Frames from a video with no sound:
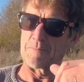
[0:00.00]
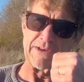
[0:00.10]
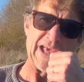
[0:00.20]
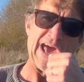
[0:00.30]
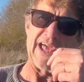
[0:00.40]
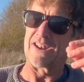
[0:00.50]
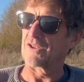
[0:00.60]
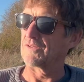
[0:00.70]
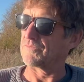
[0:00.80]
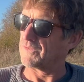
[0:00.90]
My dad
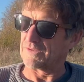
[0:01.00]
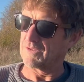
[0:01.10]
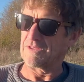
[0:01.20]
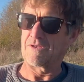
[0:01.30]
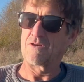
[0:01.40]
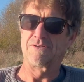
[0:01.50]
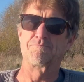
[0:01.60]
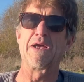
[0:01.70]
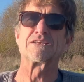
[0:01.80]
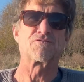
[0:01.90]
had his
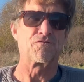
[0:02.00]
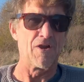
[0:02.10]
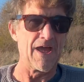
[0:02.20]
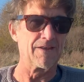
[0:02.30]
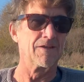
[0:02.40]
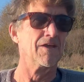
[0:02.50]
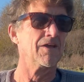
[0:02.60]
best friend.